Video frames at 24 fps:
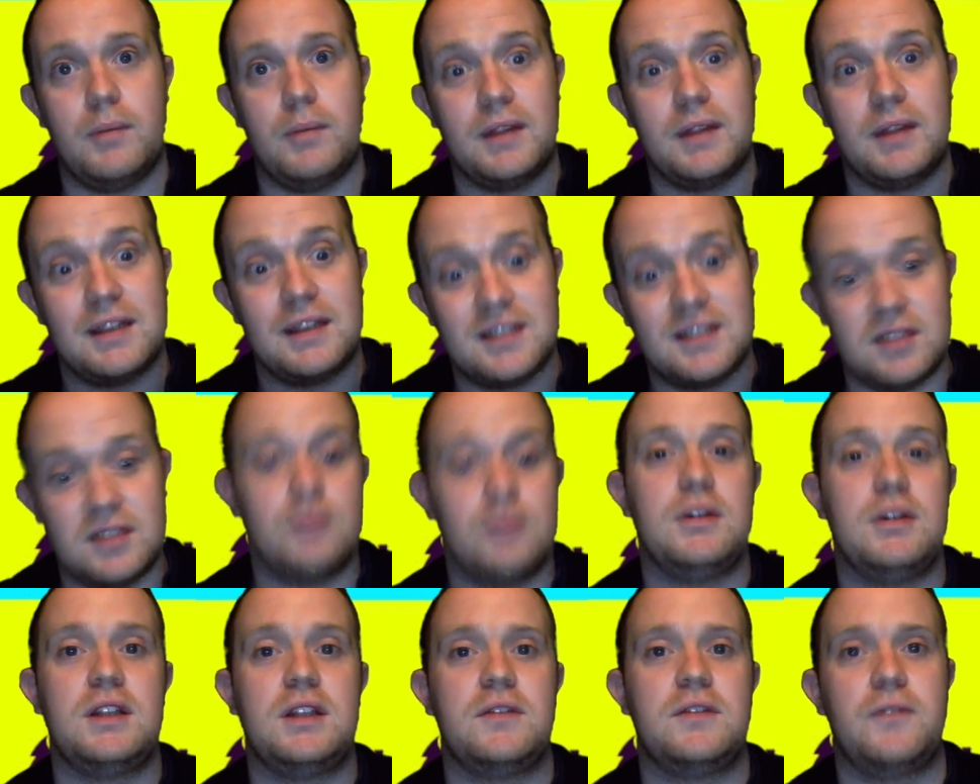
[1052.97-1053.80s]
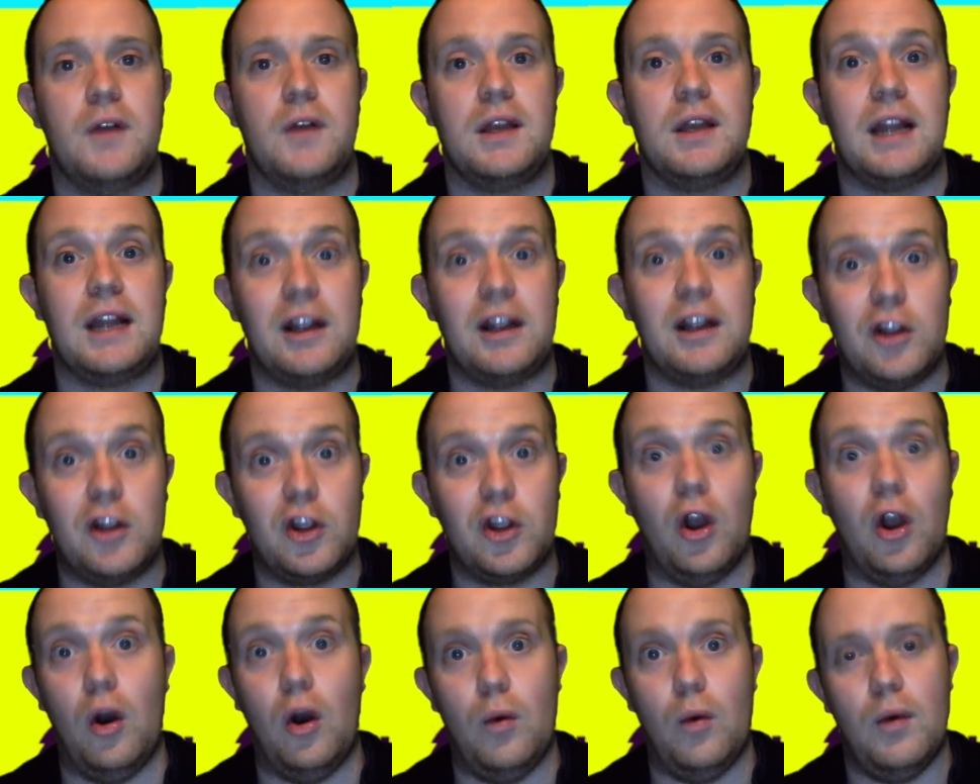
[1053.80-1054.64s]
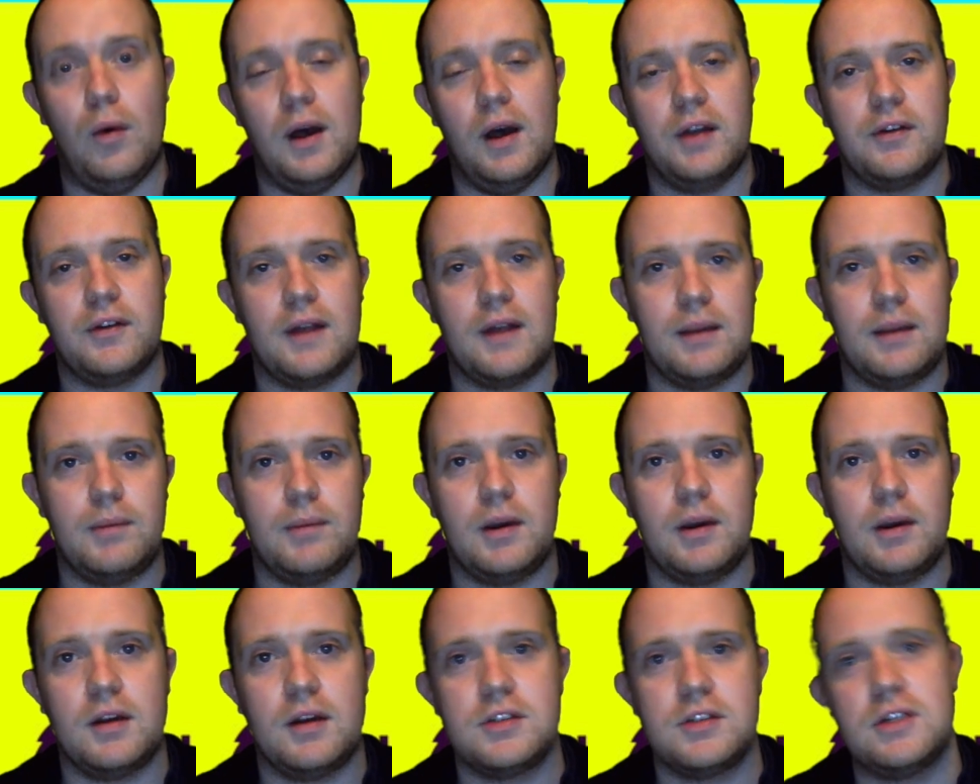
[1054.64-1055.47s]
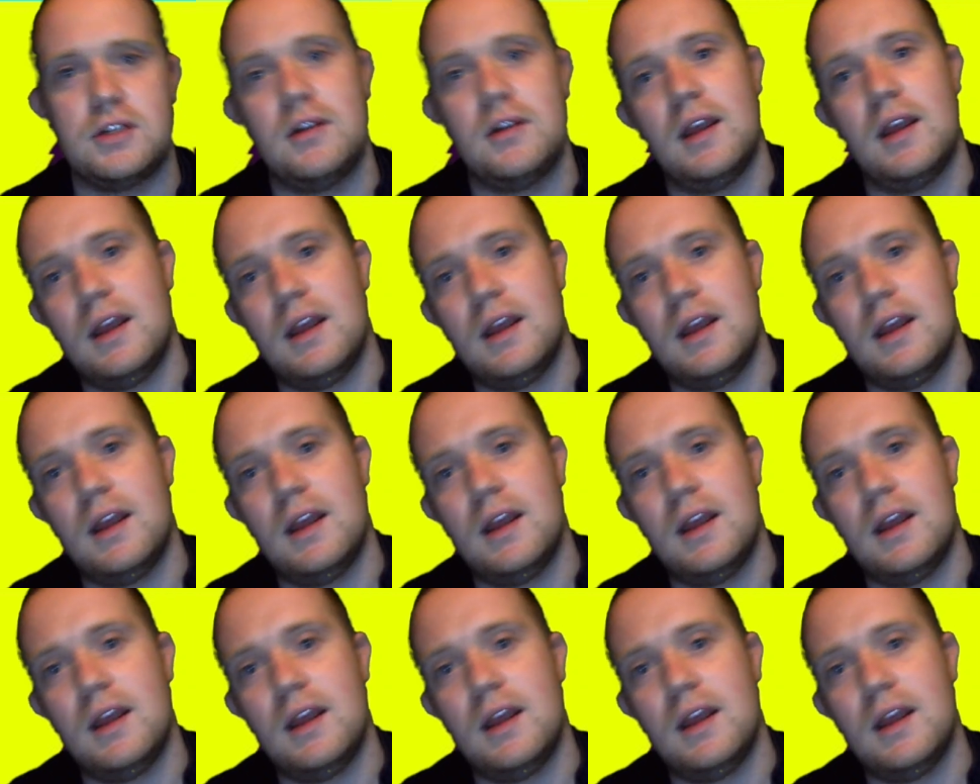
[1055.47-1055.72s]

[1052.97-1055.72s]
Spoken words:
but they still need to find a goal under Alan Pardew.